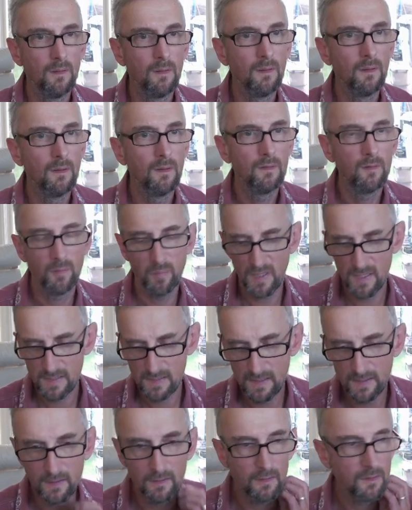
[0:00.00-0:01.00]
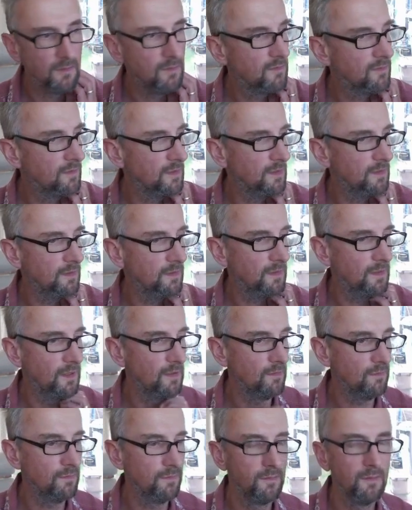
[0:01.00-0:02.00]
So basically you can see that
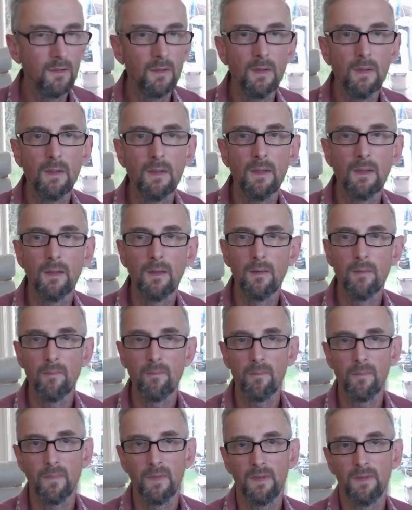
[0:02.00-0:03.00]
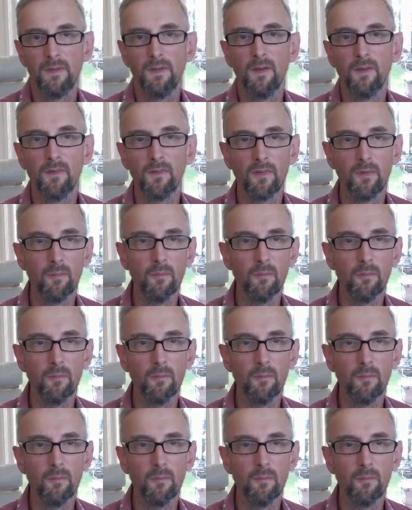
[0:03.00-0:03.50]
I've done some